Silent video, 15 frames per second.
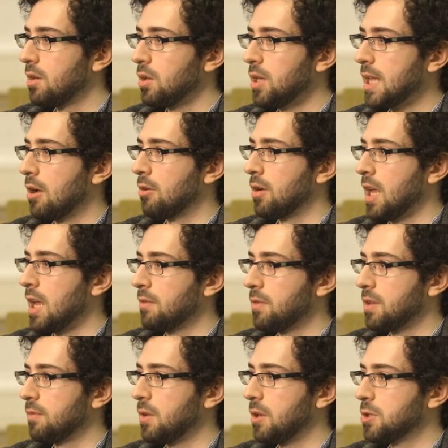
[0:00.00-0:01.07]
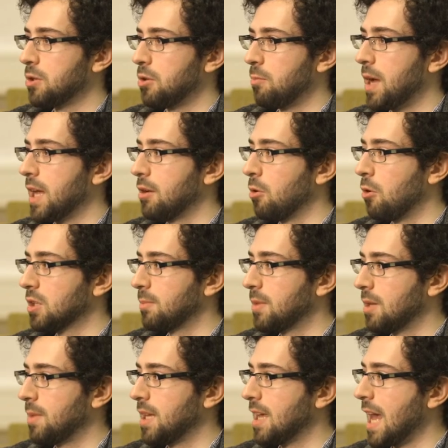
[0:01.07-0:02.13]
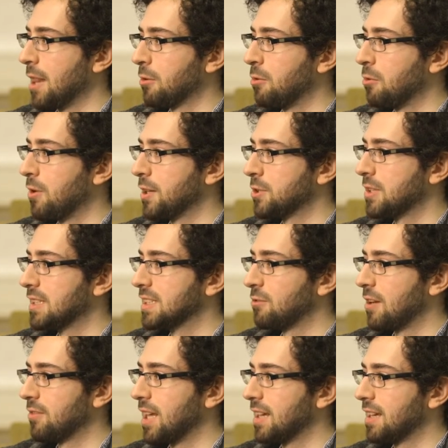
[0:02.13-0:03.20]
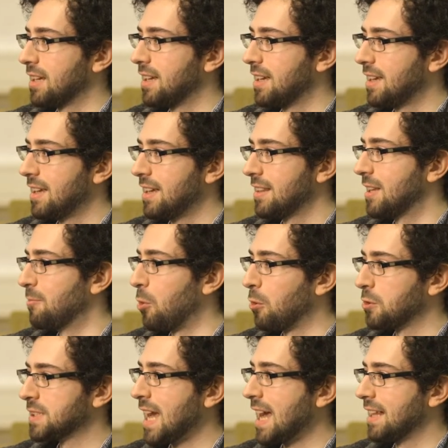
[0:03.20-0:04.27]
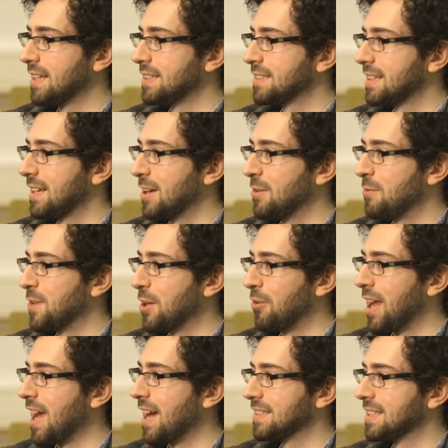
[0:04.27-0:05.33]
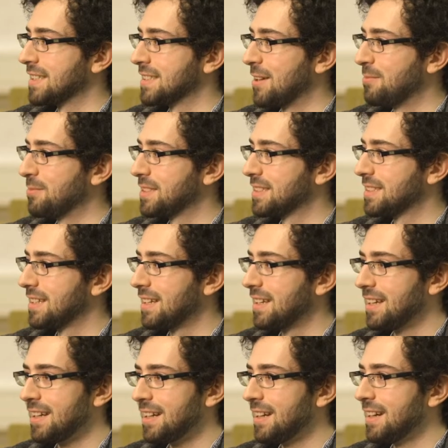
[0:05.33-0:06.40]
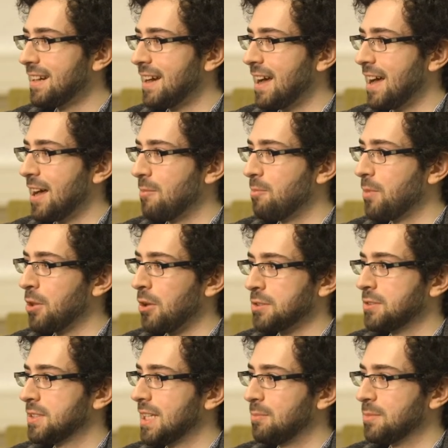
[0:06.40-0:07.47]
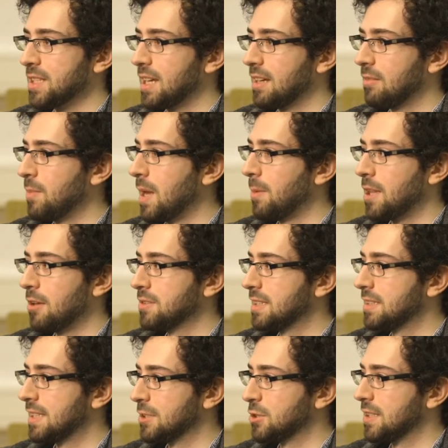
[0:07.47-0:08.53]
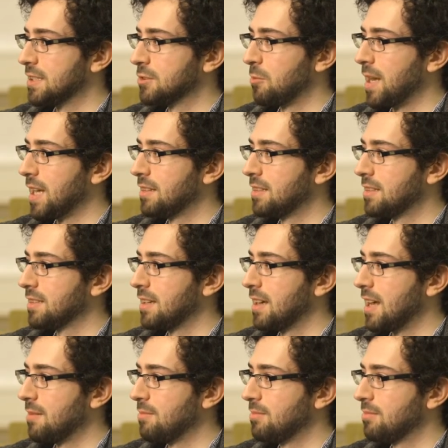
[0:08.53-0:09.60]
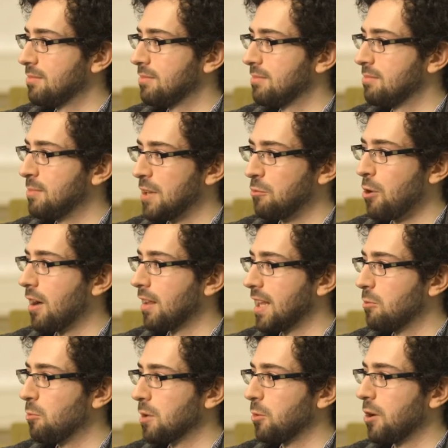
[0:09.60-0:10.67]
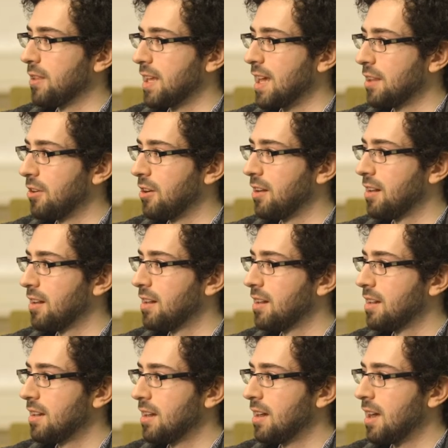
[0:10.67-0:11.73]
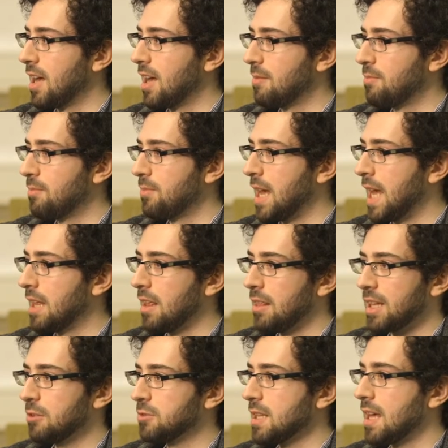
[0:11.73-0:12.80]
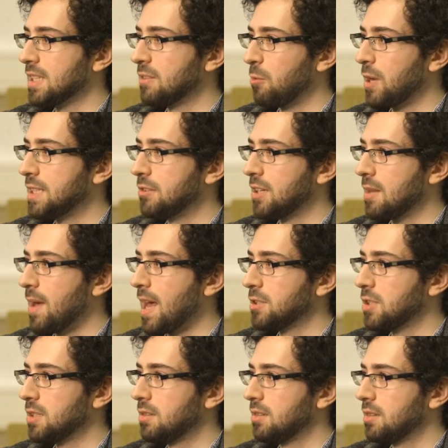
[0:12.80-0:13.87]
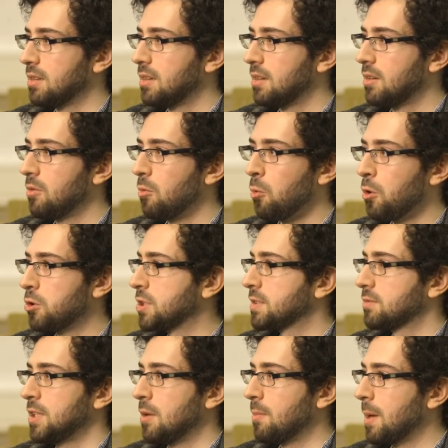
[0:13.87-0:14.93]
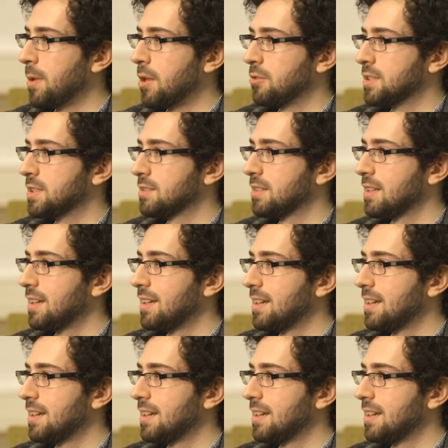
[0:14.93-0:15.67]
you know if in the future there might ultimately be ethical questions around like the moral status of you know AI systems. Mm-hmm um, it also seems like maybe those decisions were made um, made wrongly one way or the other. Right. Um, and I think there's lots of ways you can imagine, or just you know maybe there's